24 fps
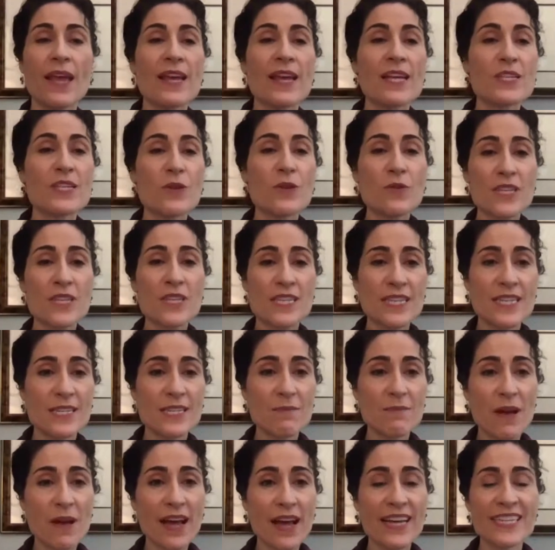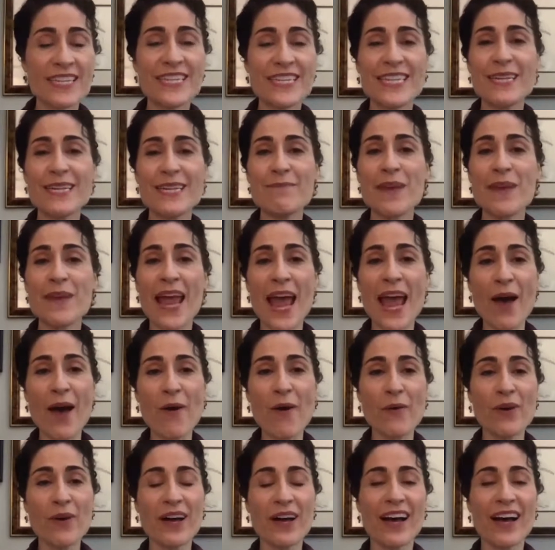So this is my team
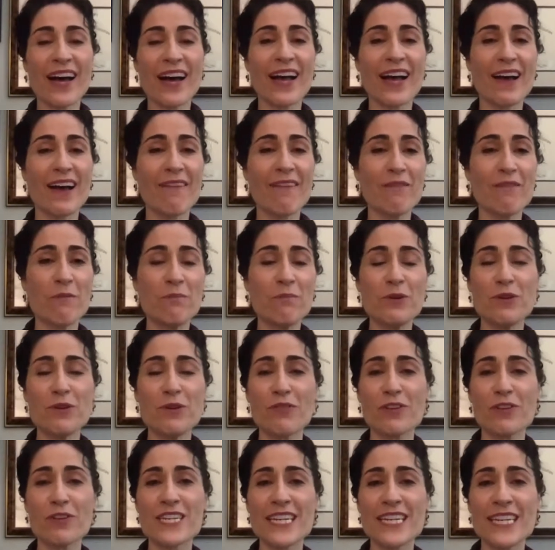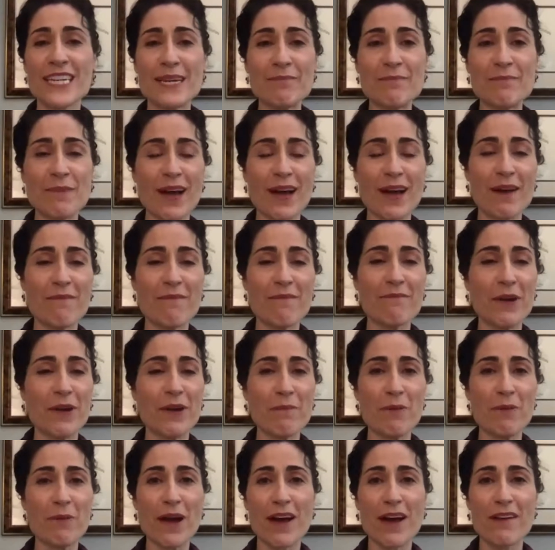now. I have a beautiful team. I'm very
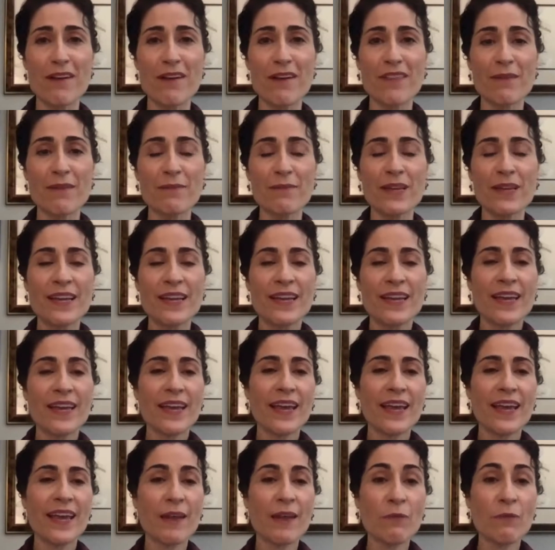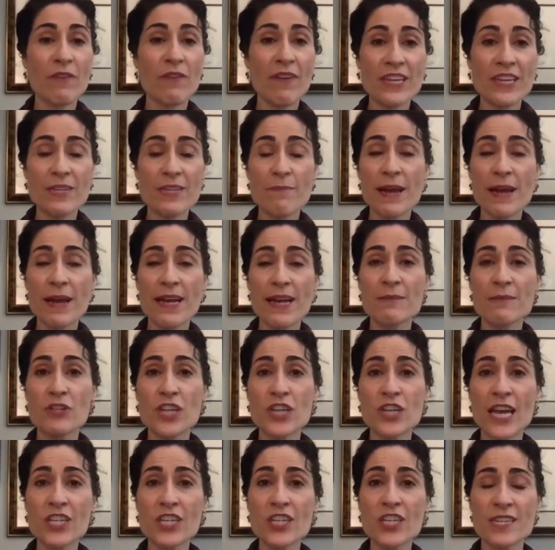proud of them. And we've had to make some
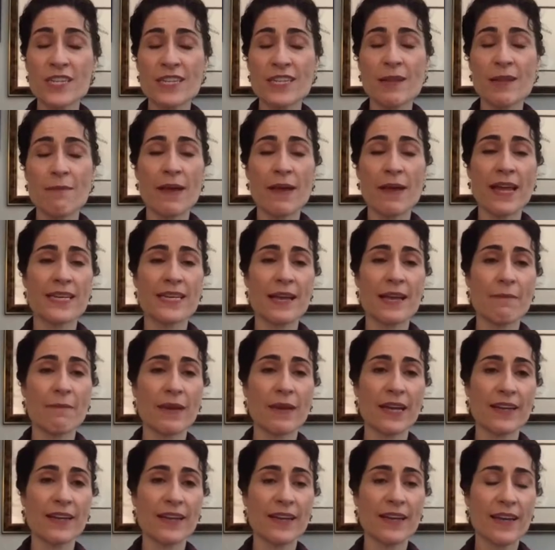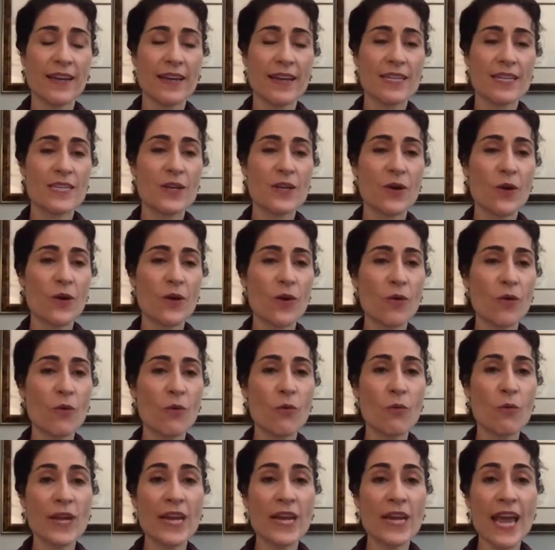changes in the pandemic. So
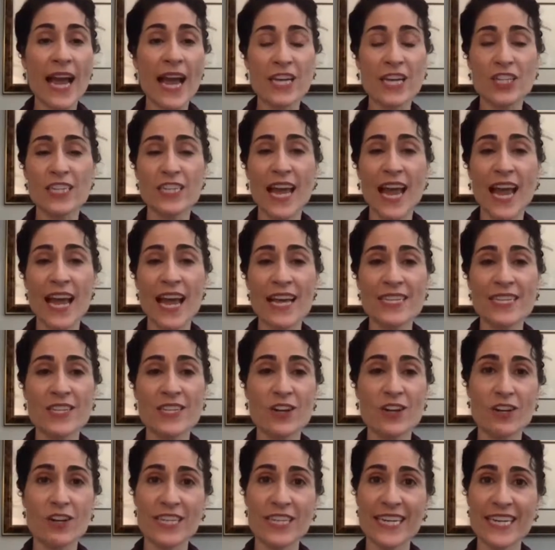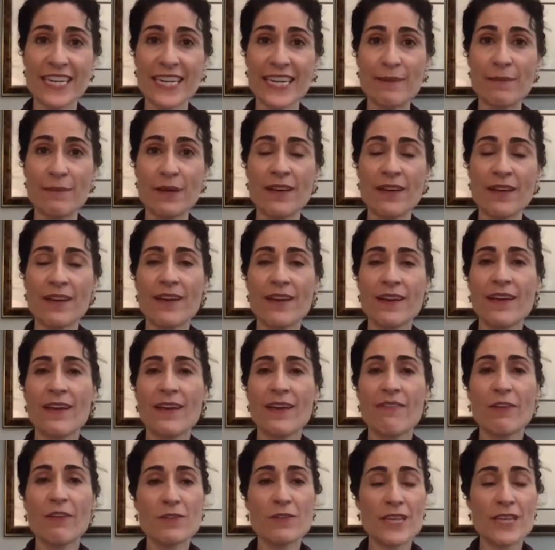we actually asked our team
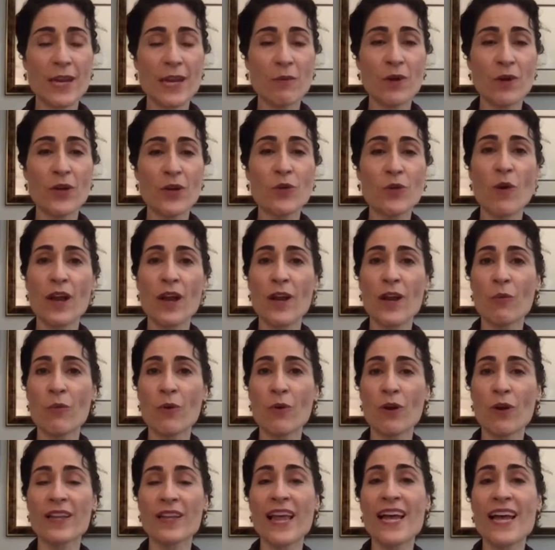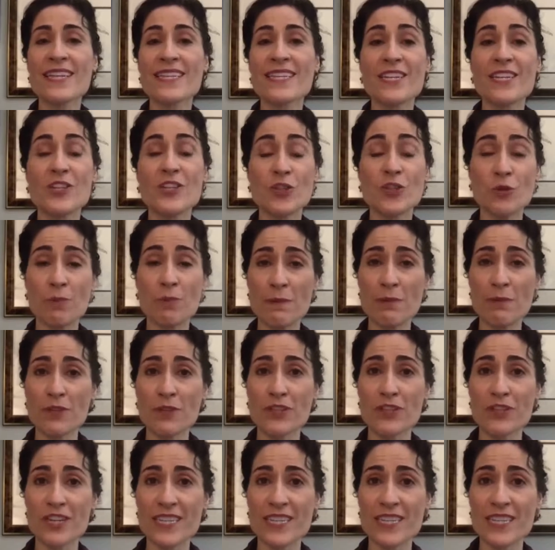if there was anyone who wanted to work less, and 2 people
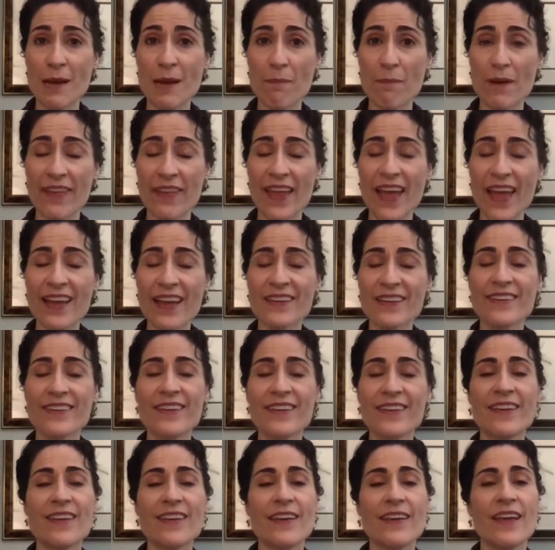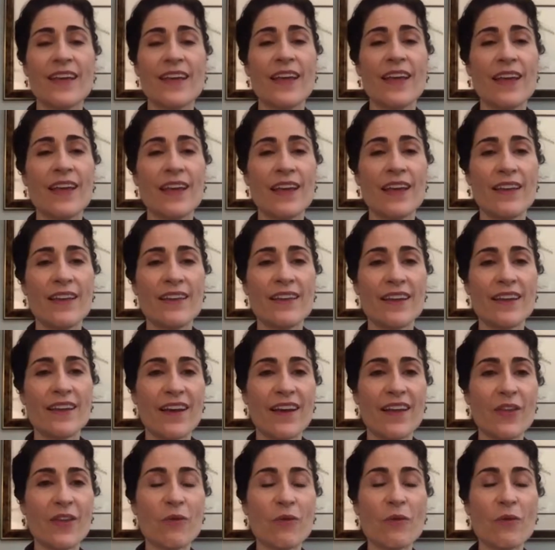took us up on that. And
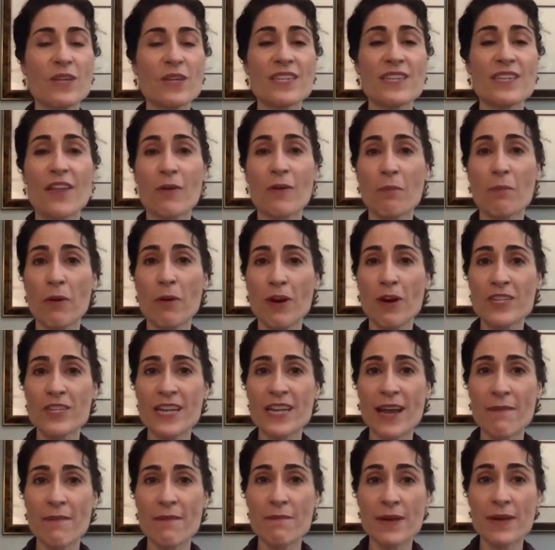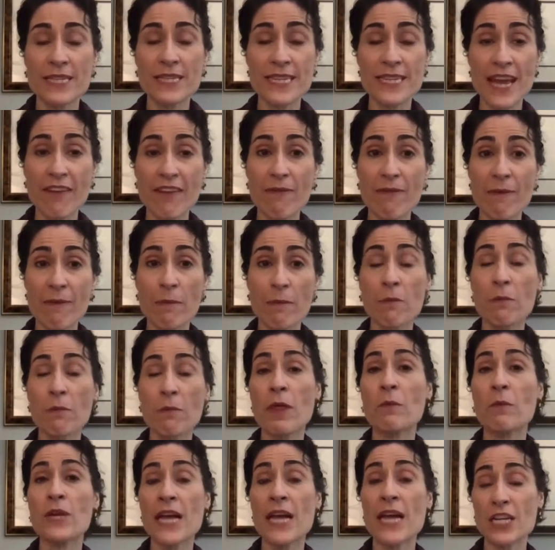there was another part-time staff member
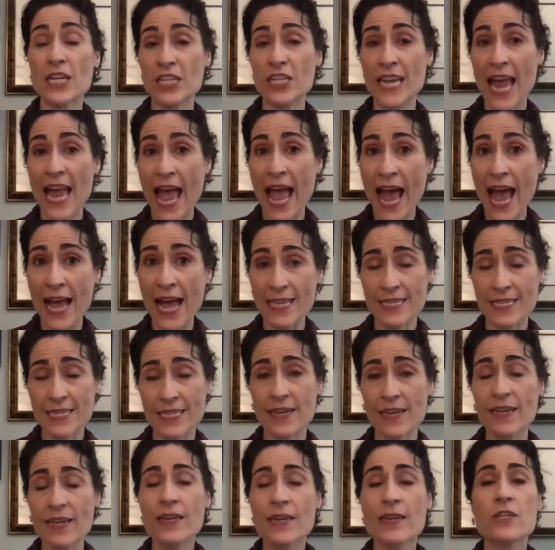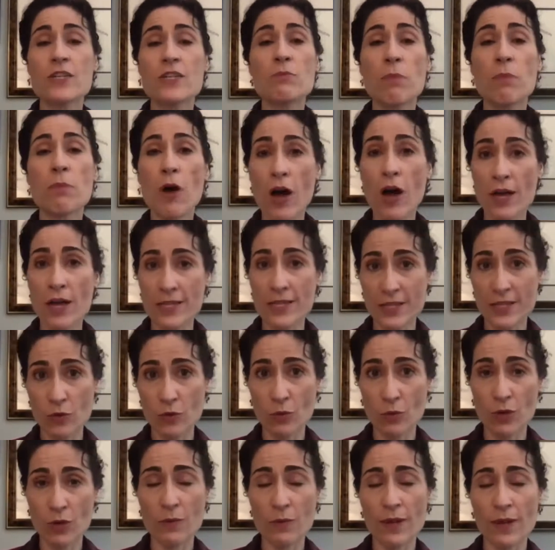that we actually asked to pause her
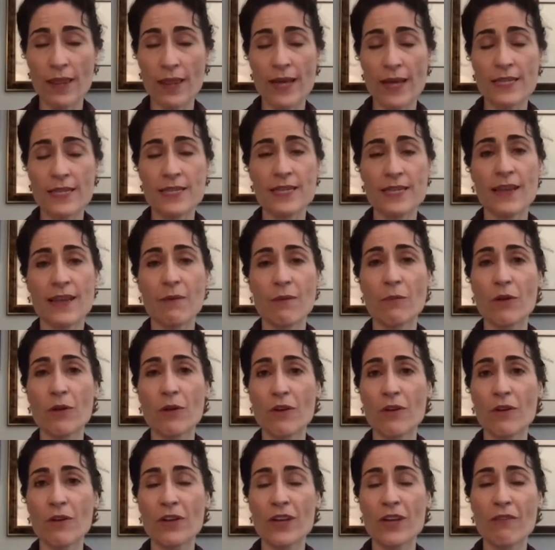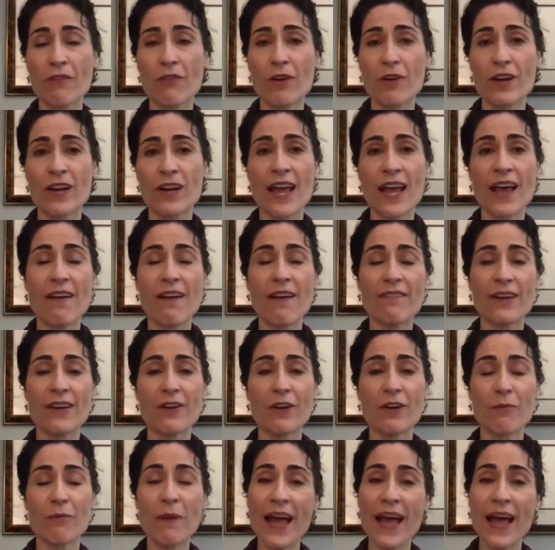work with us. And we're looking forward to having
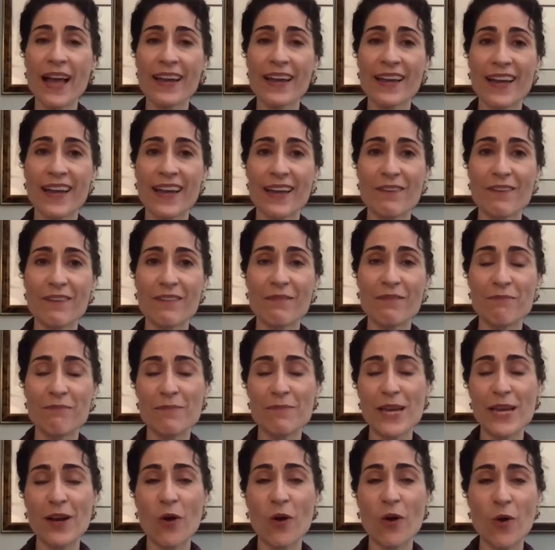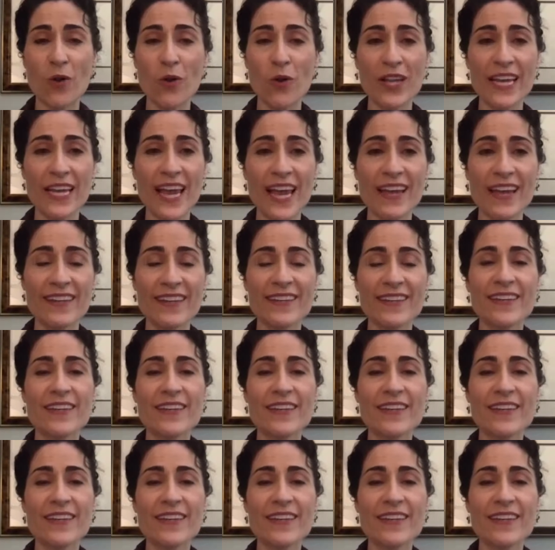her back and being whole again.